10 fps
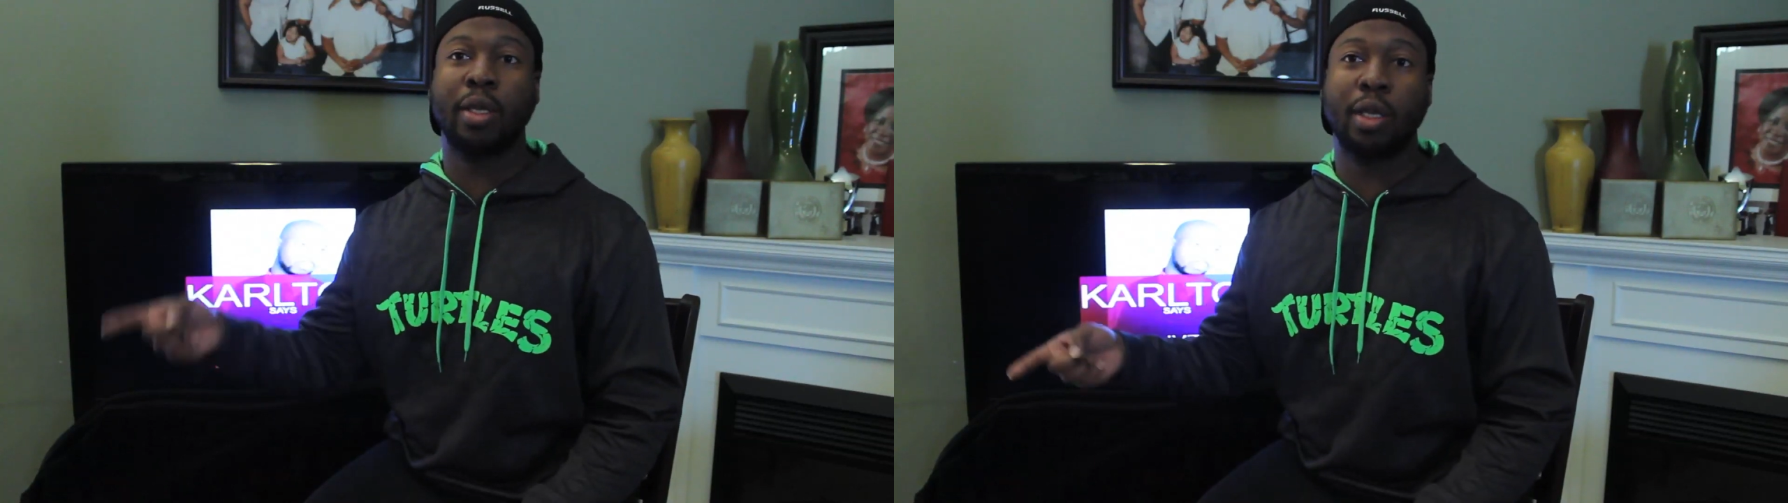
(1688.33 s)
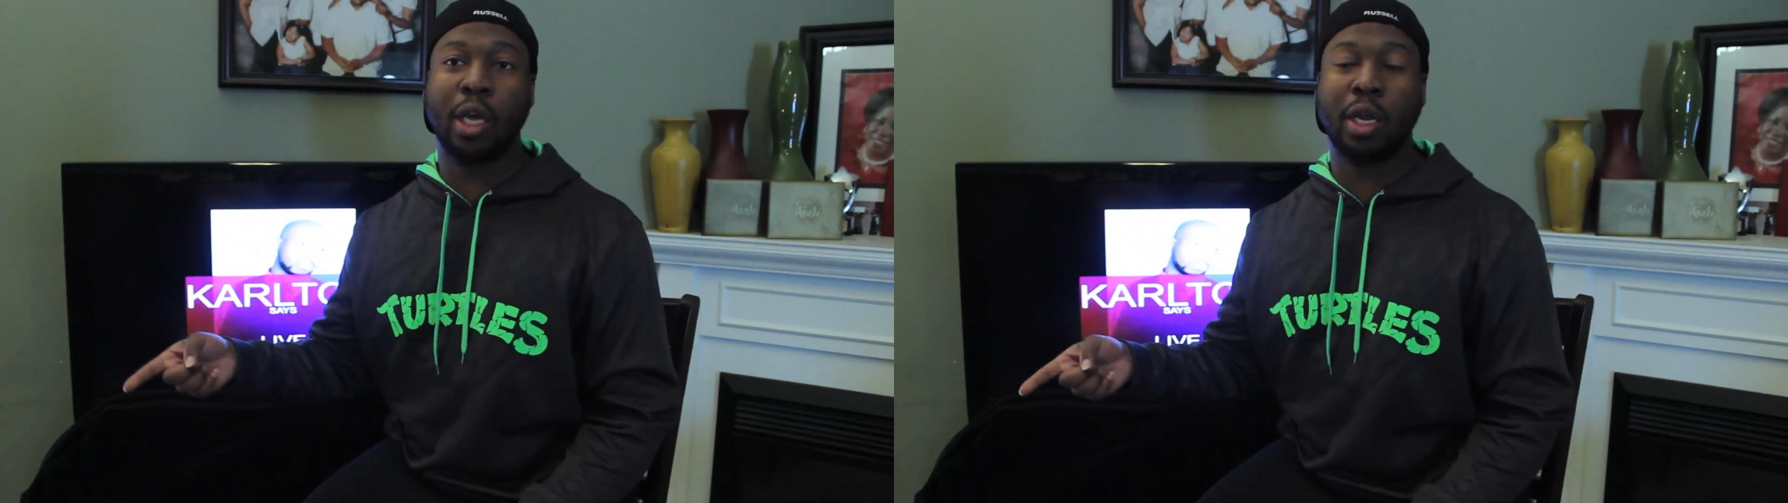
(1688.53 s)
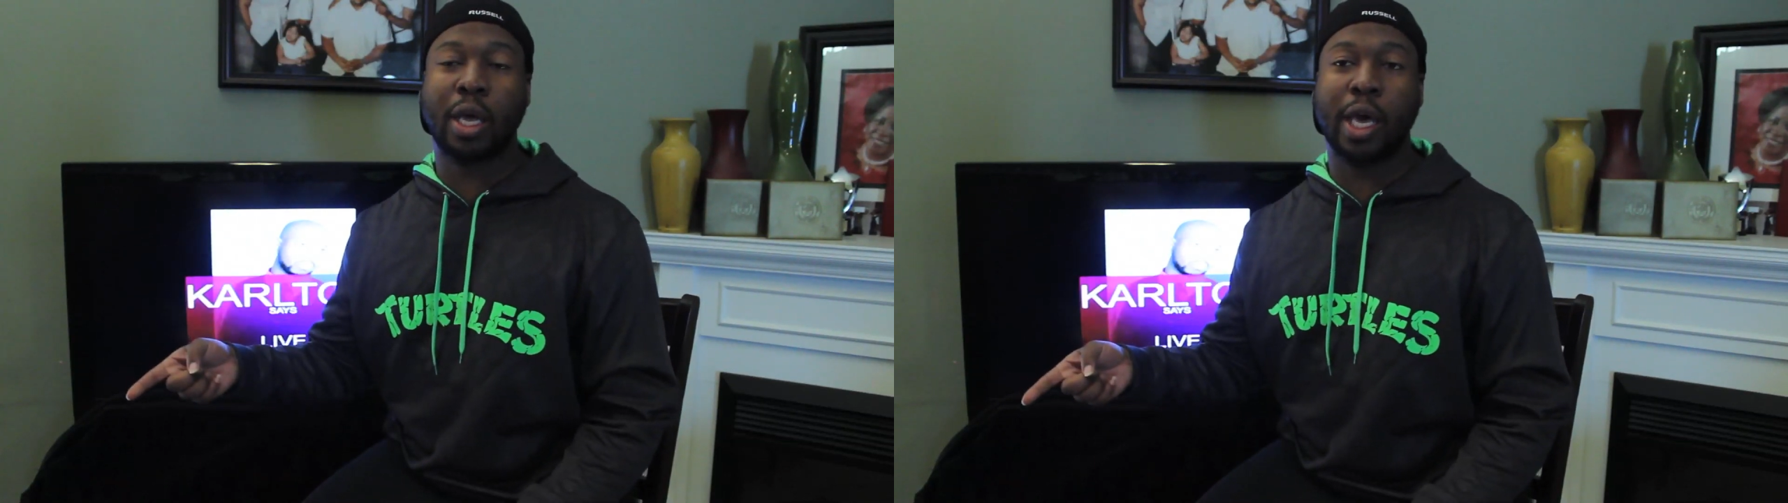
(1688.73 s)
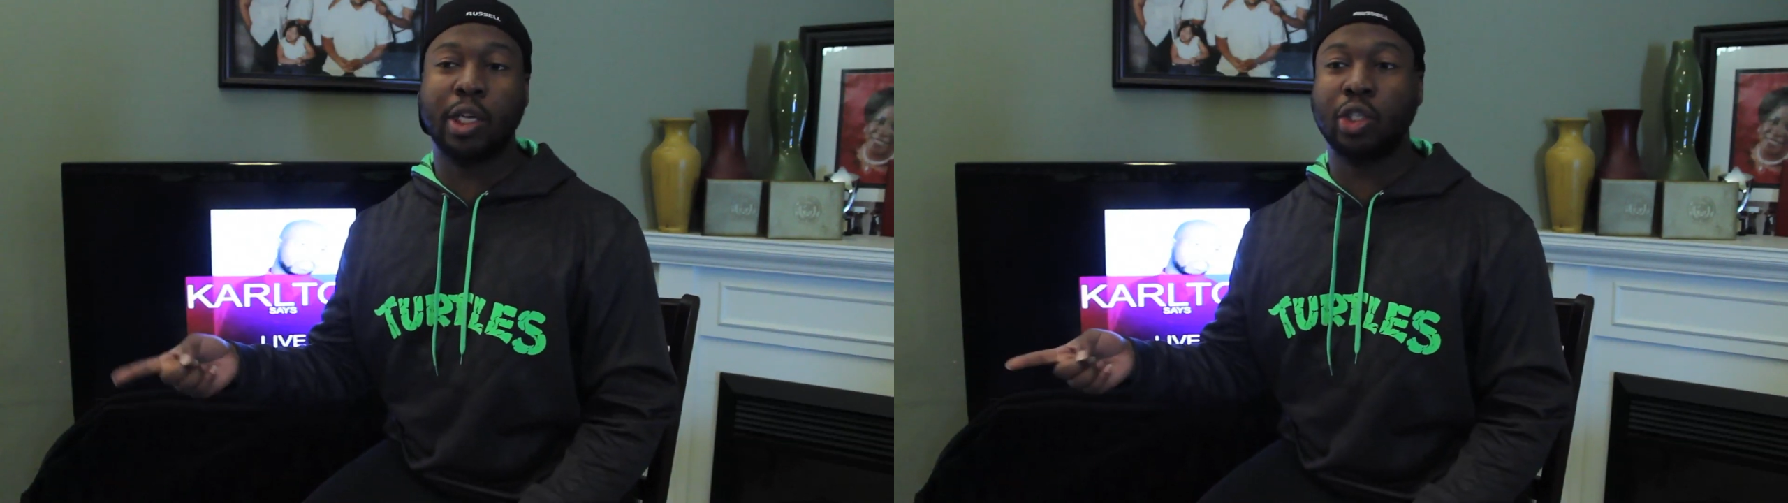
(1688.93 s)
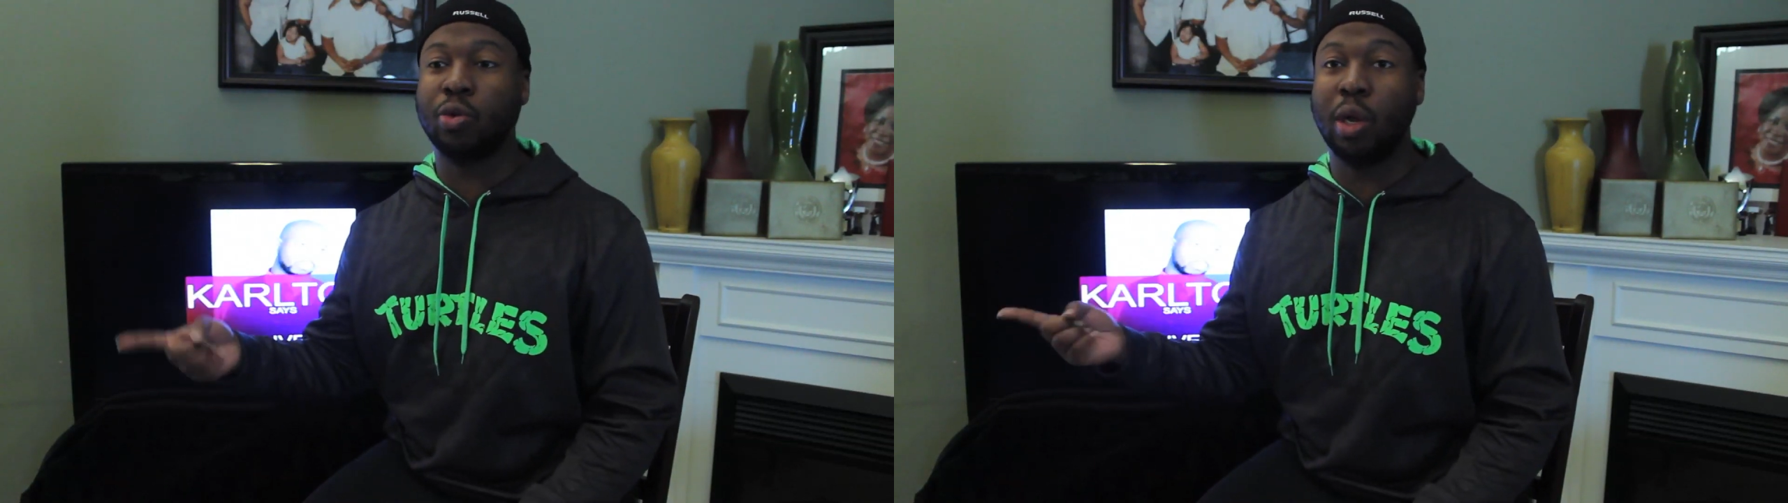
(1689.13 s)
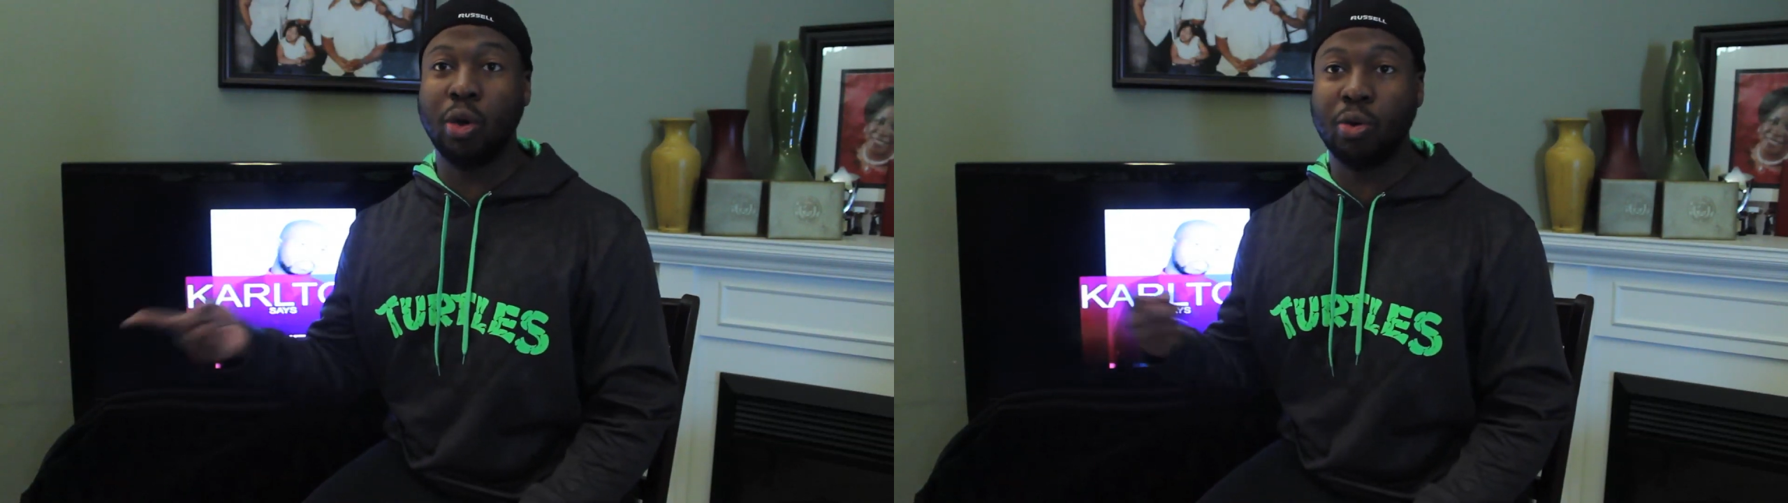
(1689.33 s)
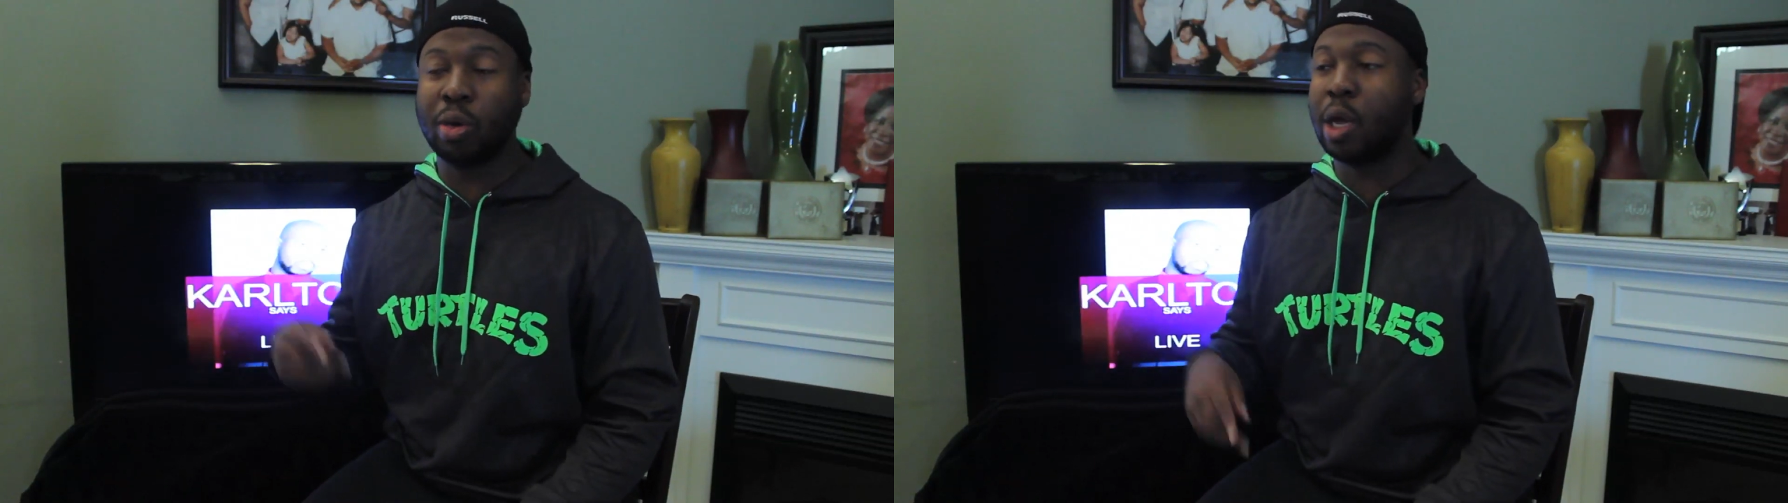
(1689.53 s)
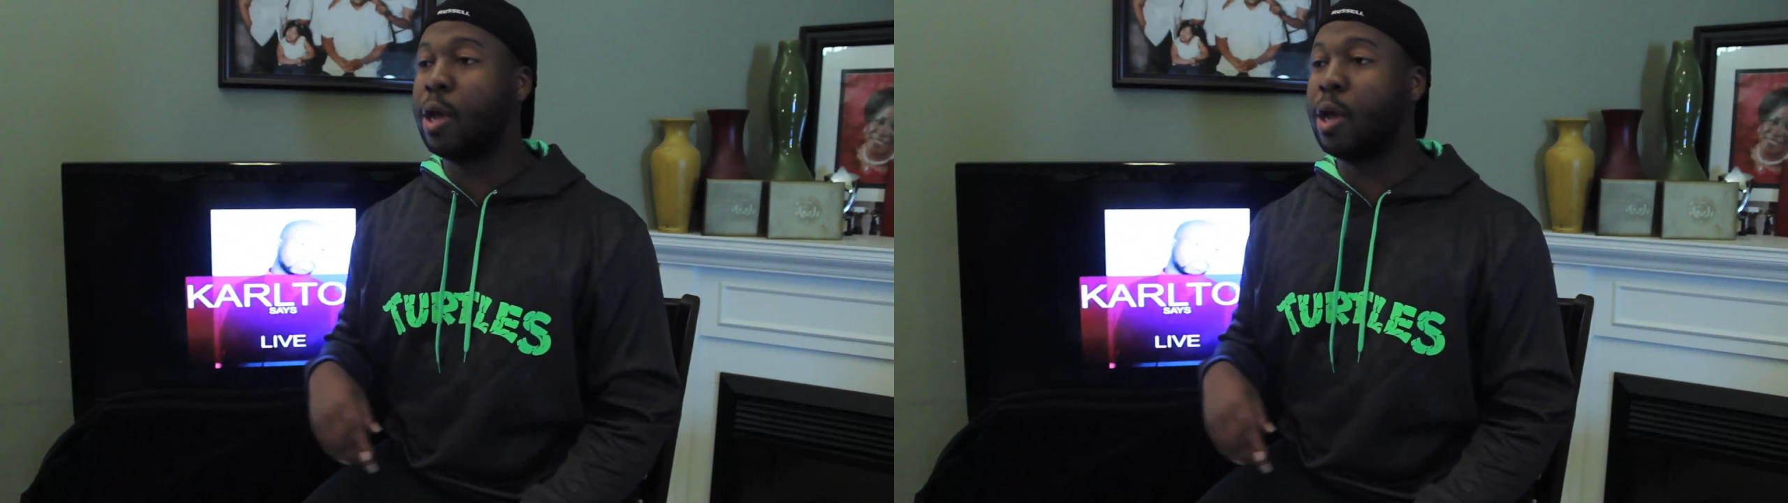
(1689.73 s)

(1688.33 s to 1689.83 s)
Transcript: to get engaged to Luke.